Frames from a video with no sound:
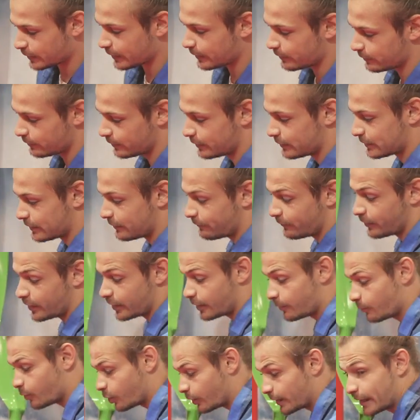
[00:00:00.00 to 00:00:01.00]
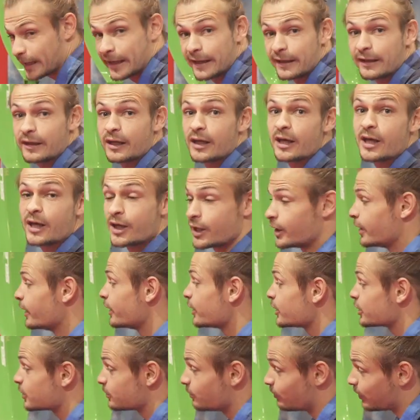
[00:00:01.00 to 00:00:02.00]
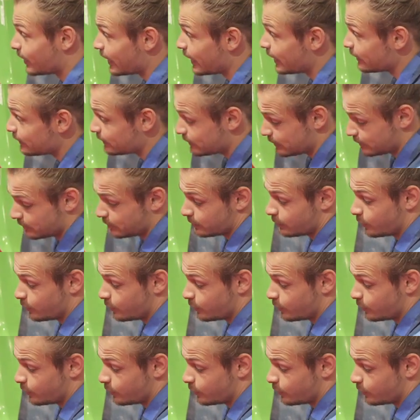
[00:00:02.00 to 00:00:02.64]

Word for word: It's available in split.